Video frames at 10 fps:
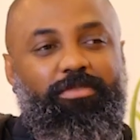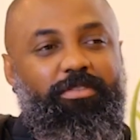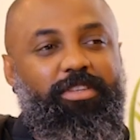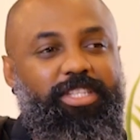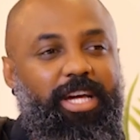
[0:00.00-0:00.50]

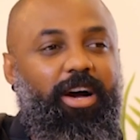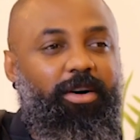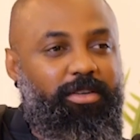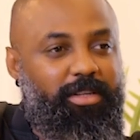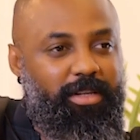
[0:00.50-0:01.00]
for a
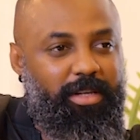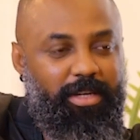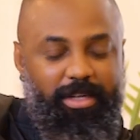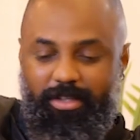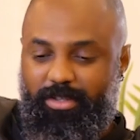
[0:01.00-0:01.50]
child
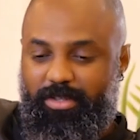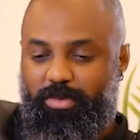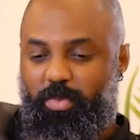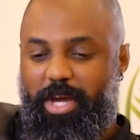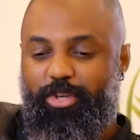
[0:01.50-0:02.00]
is
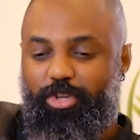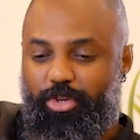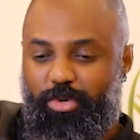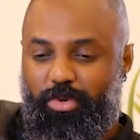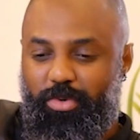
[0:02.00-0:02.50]
when
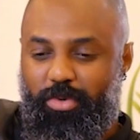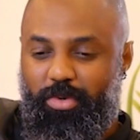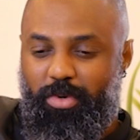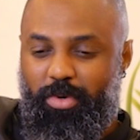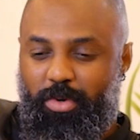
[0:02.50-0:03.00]
you,
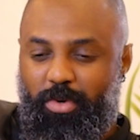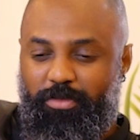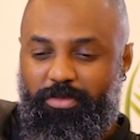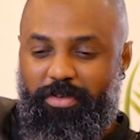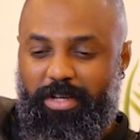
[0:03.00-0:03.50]

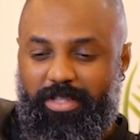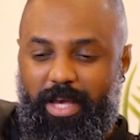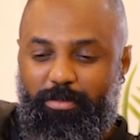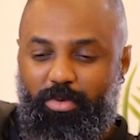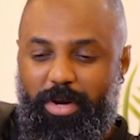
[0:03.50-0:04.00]
for
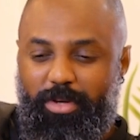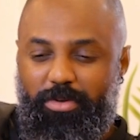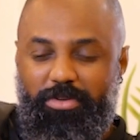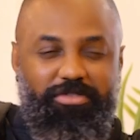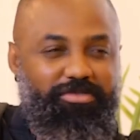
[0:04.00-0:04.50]
example, when
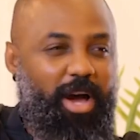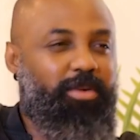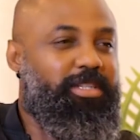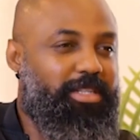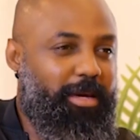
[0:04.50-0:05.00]
you
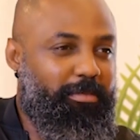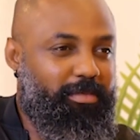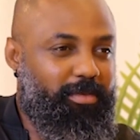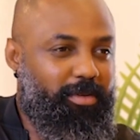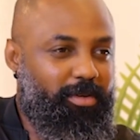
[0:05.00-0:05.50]
ground them.
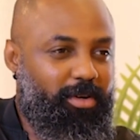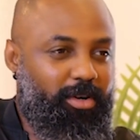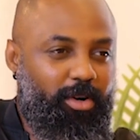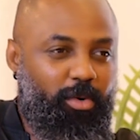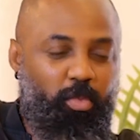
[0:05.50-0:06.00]

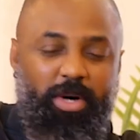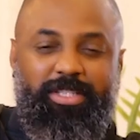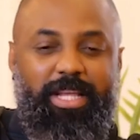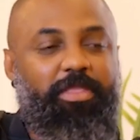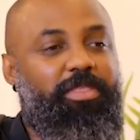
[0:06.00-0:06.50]

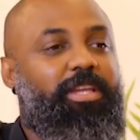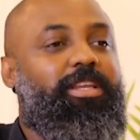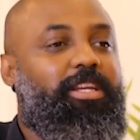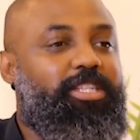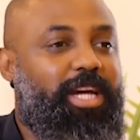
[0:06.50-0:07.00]
What's that thing
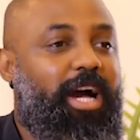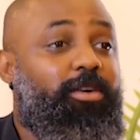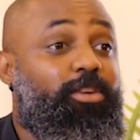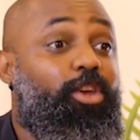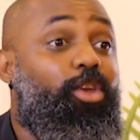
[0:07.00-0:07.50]
that a
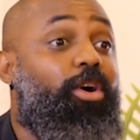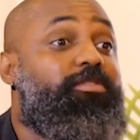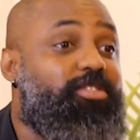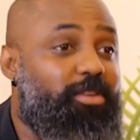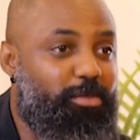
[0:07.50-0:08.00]
child
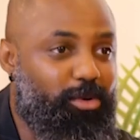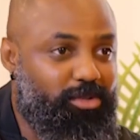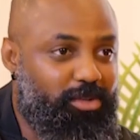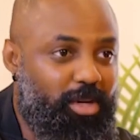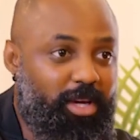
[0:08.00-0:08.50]
loves the most?